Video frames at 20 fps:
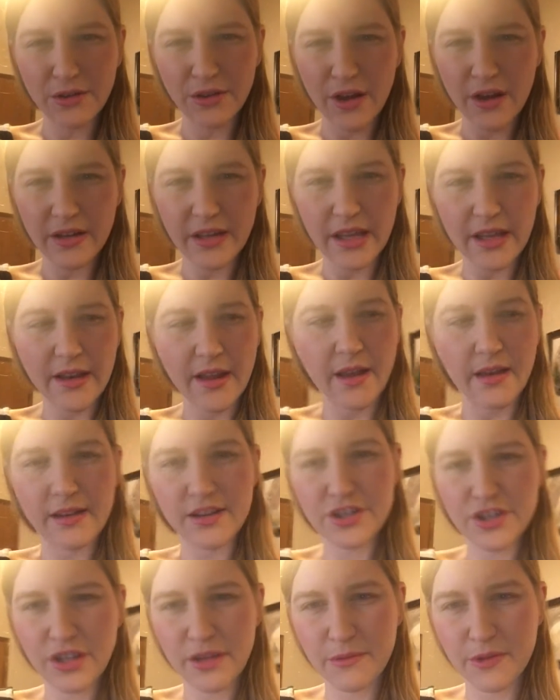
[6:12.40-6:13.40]
long it
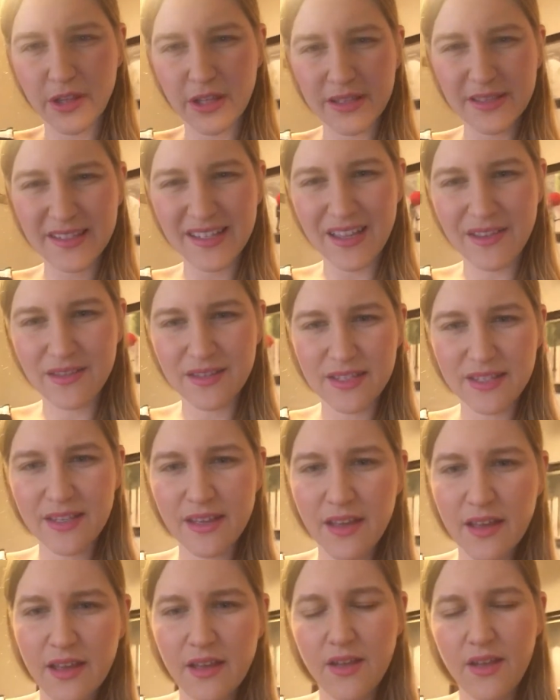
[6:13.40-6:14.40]
actually will extend
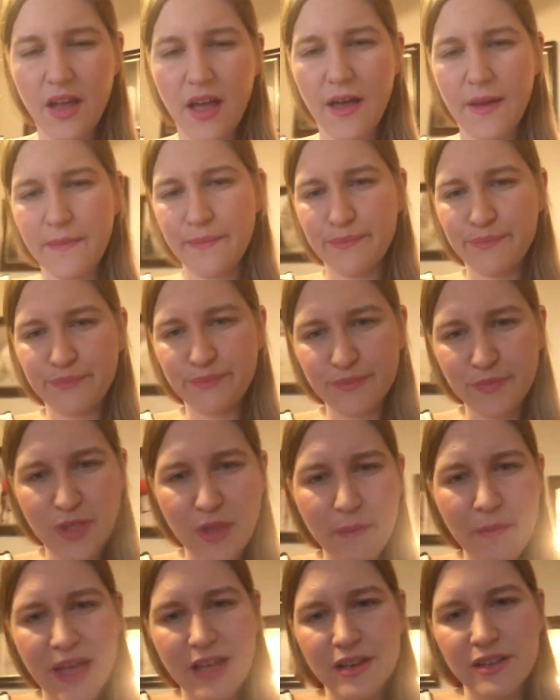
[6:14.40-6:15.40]

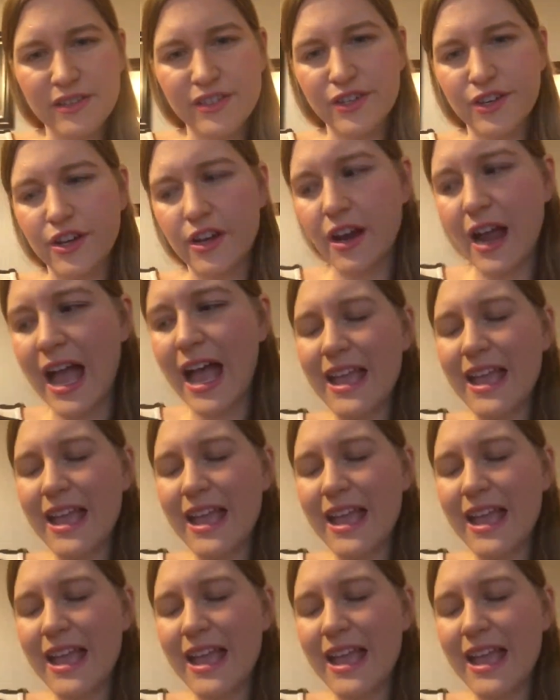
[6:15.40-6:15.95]
the monitor.